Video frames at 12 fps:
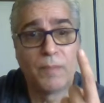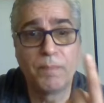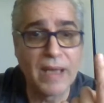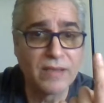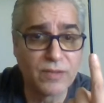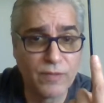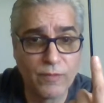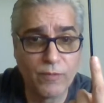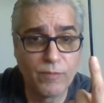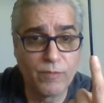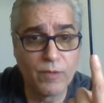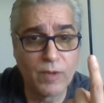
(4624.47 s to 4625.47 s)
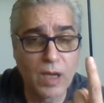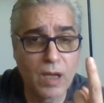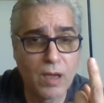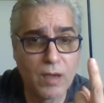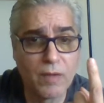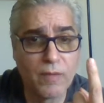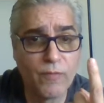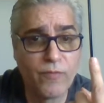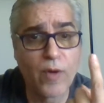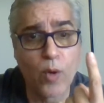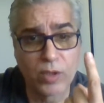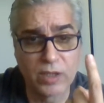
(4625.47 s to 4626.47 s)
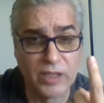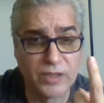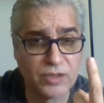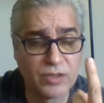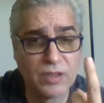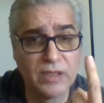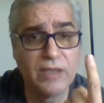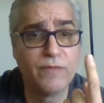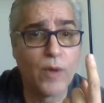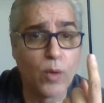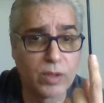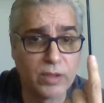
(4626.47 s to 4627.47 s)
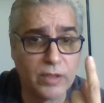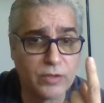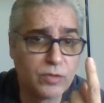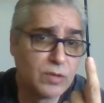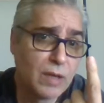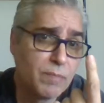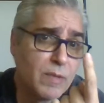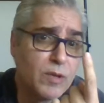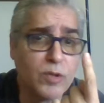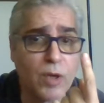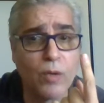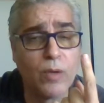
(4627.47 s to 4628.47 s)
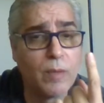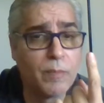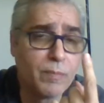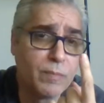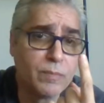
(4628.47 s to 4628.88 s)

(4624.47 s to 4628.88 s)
the best vocalist, lead vocalist, you know,